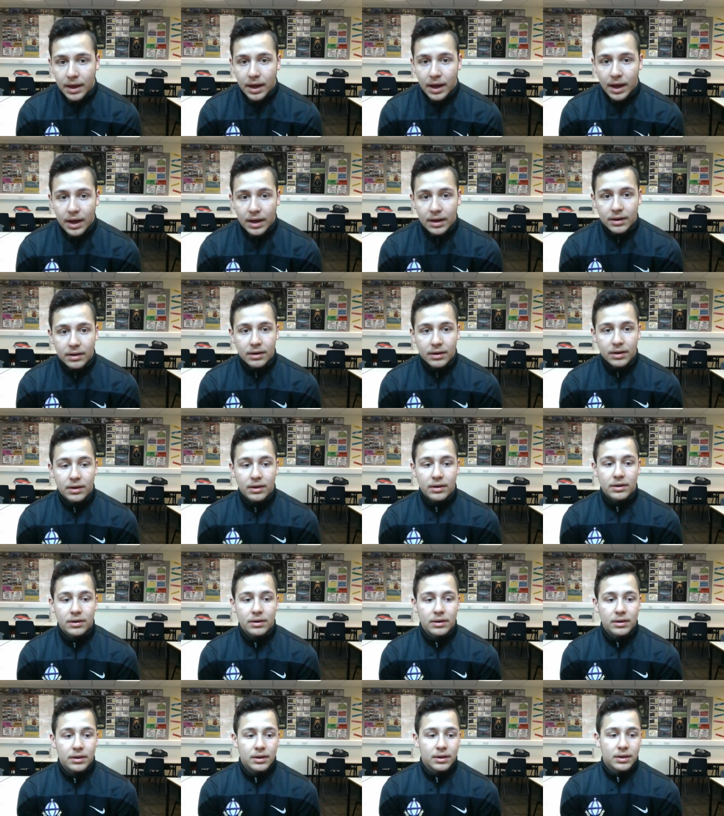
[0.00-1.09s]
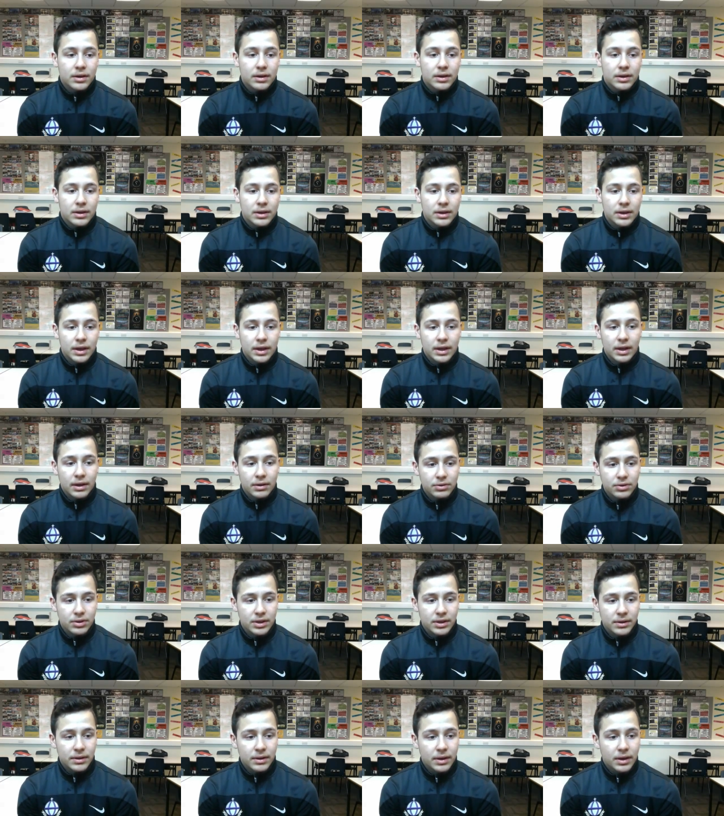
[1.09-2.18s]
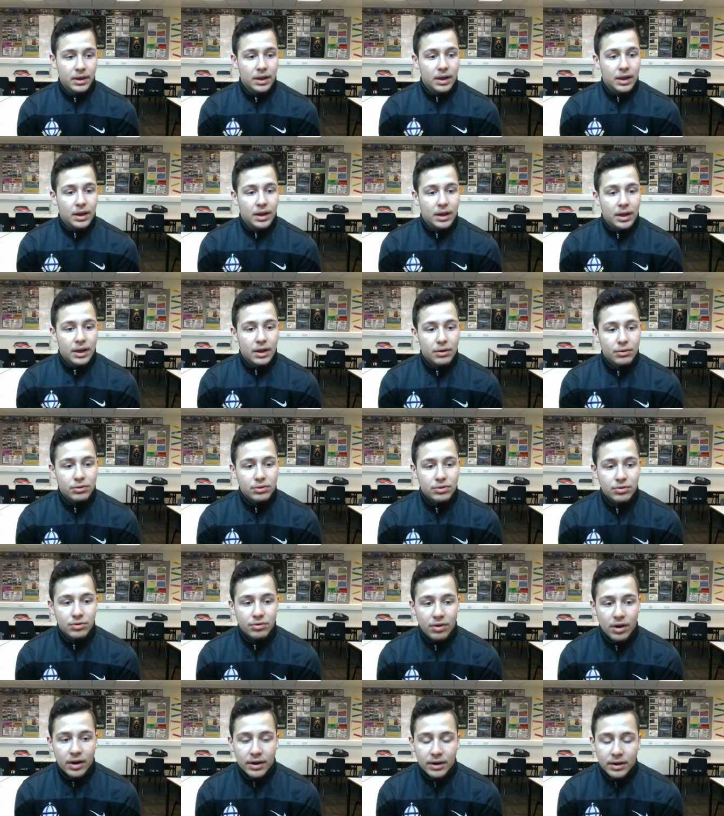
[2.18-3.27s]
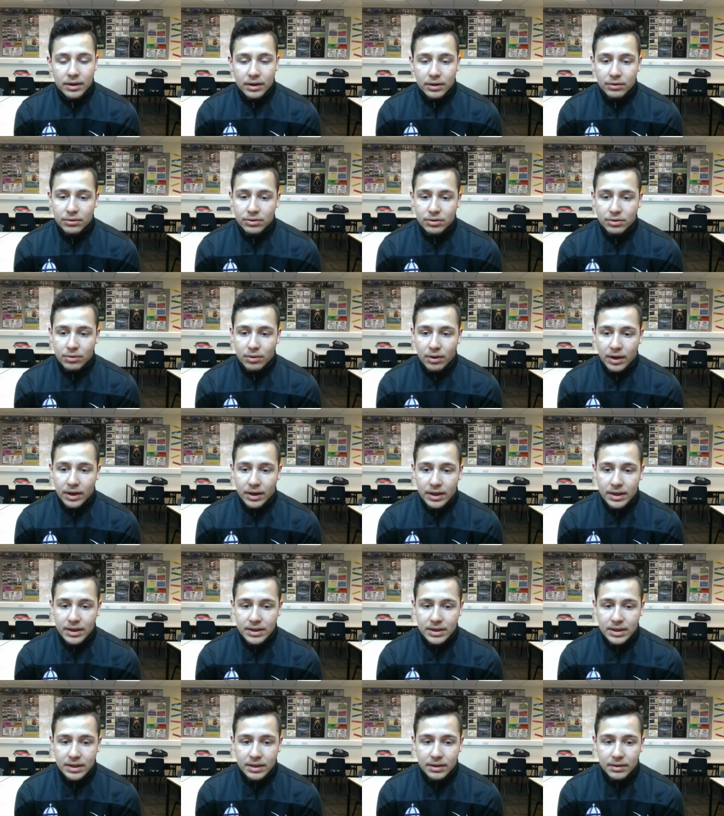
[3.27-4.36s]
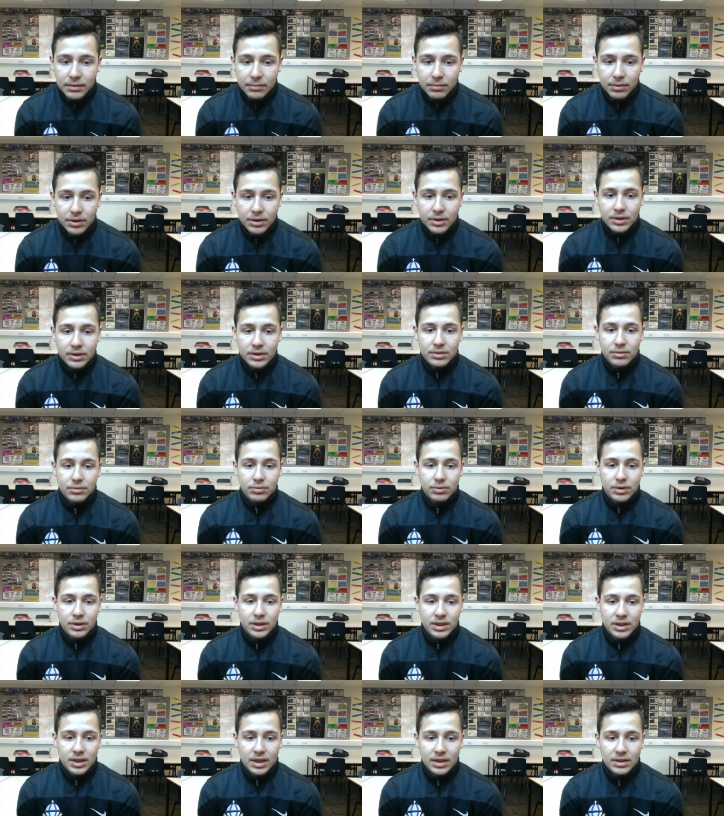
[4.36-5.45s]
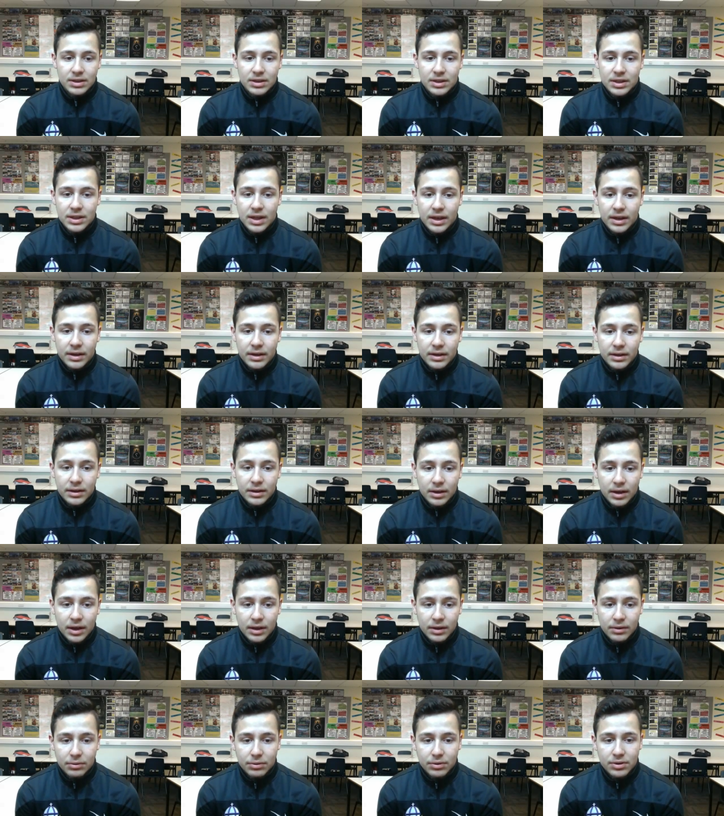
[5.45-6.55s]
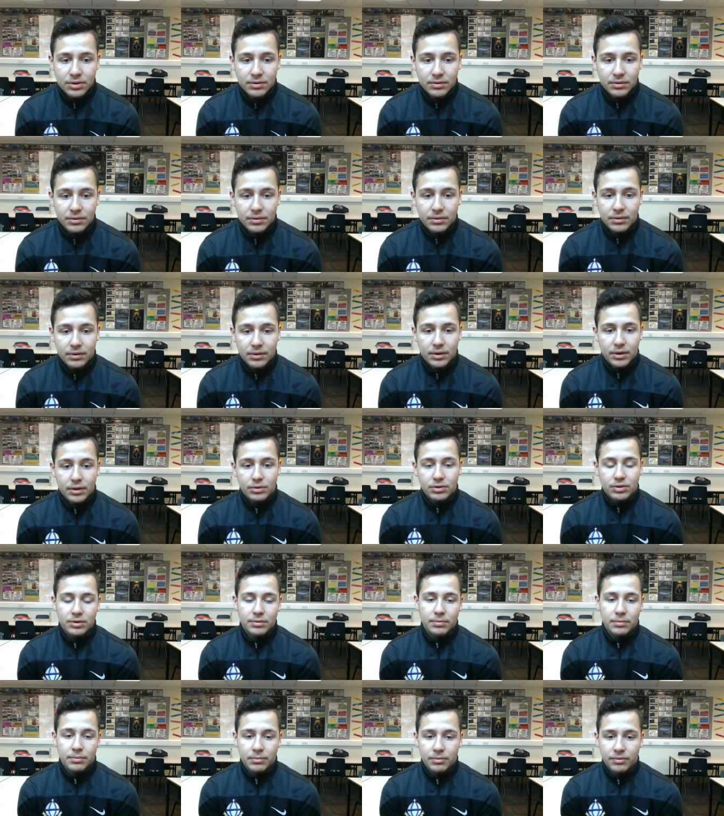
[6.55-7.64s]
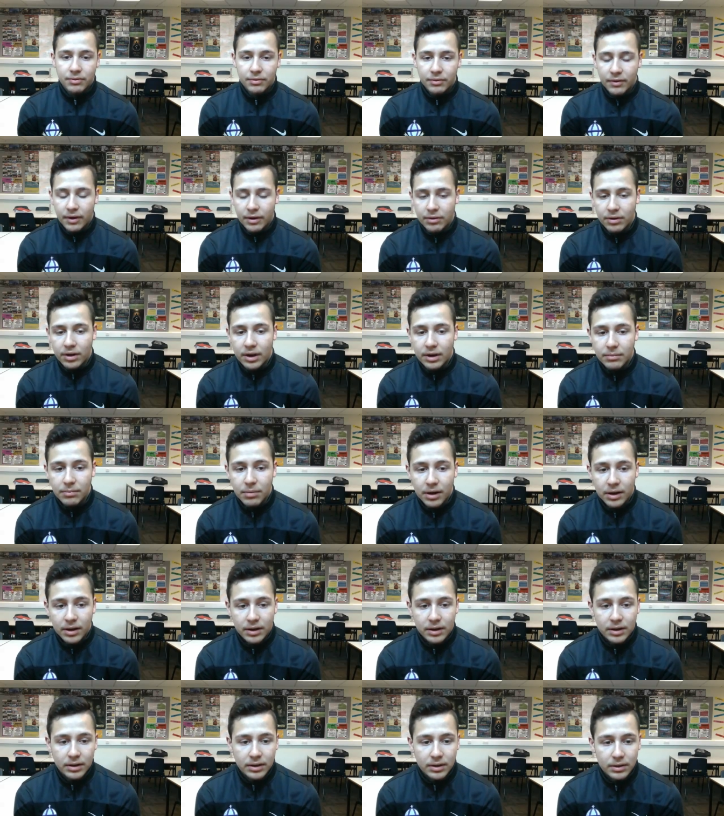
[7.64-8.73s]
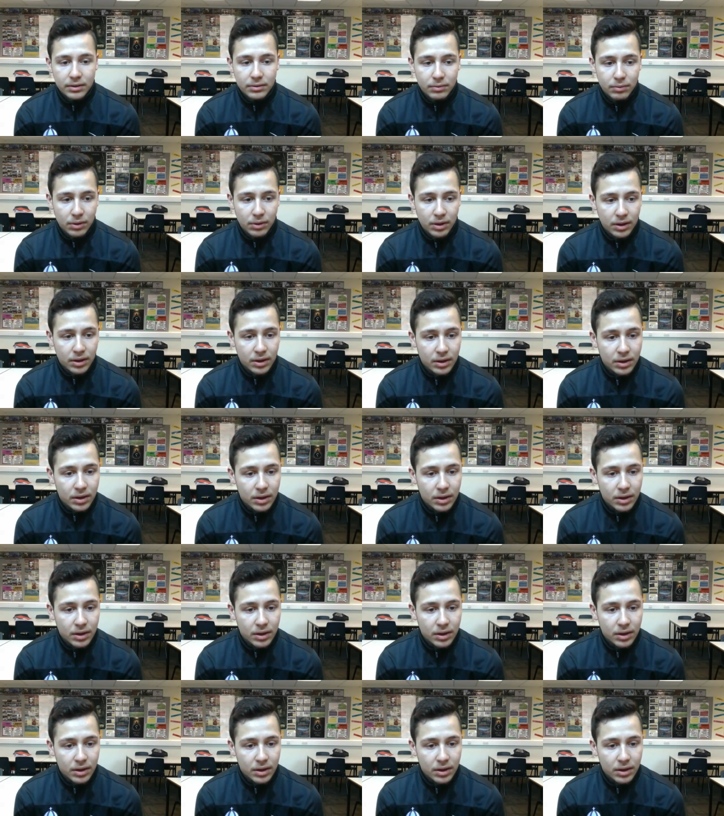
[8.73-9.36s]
And yeah, that was it. It was alright. It was quite easy because we just had to state, and it was very laid back work.